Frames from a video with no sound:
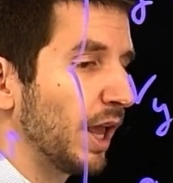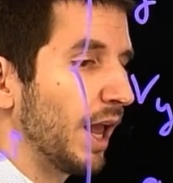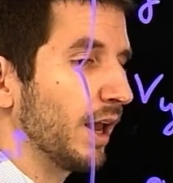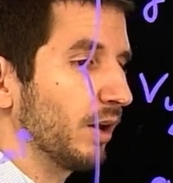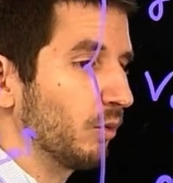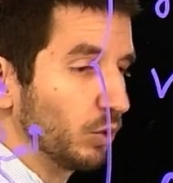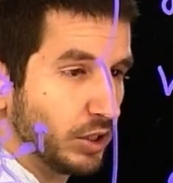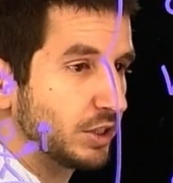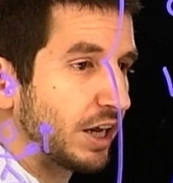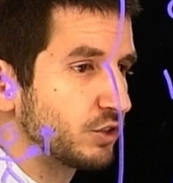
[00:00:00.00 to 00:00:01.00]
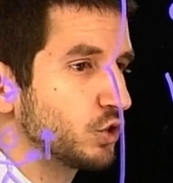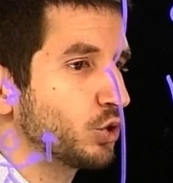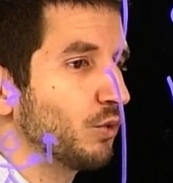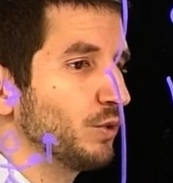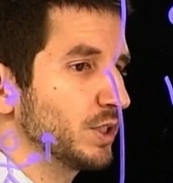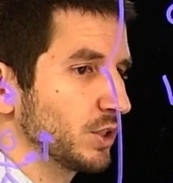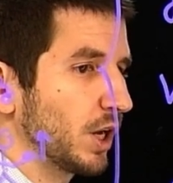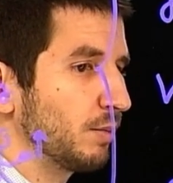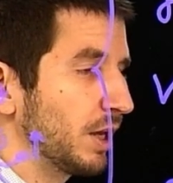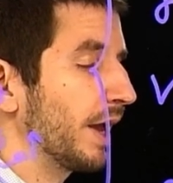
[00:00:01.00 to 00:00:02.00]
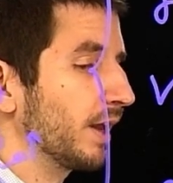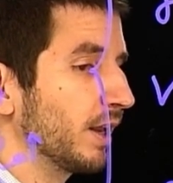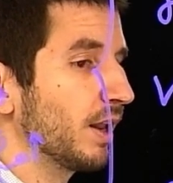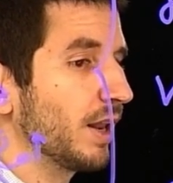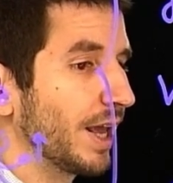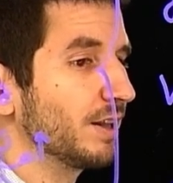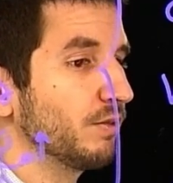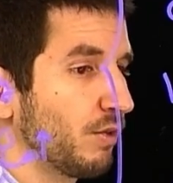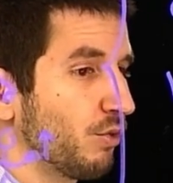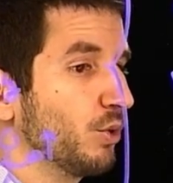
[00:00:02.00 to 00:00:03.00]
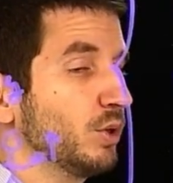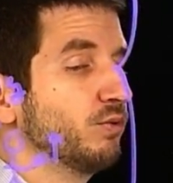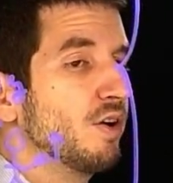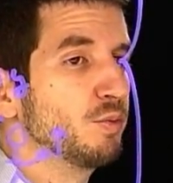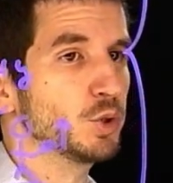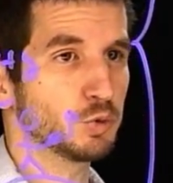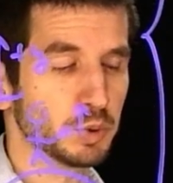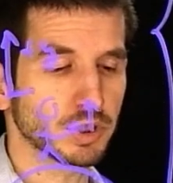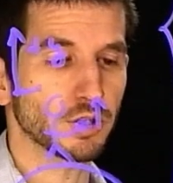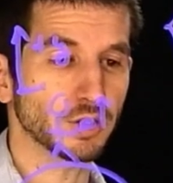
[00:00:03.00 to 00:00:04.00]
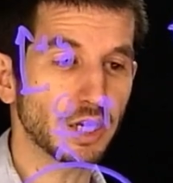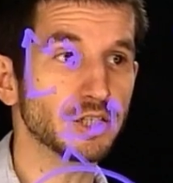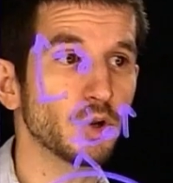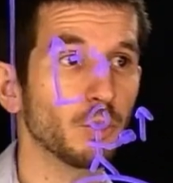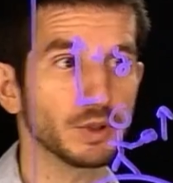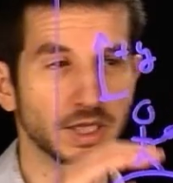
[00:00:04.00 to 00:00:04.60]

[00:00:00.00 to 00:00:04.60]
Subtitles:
When it touched the surface, it's going to be, again, negative 35 meters per second. It's always the